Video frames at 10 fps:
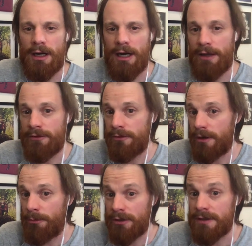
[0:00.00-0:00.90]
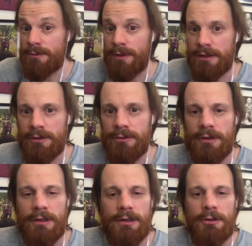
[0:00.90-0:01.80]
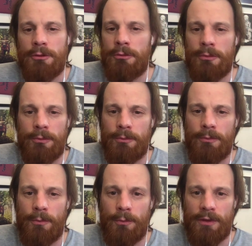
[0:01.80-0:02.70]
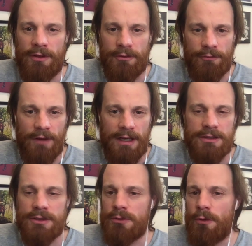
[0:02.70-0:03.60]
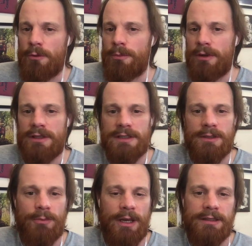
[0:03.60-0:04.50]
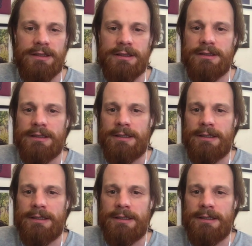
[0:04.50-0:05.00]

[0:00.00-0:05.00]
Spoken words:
either participated with their funds or participated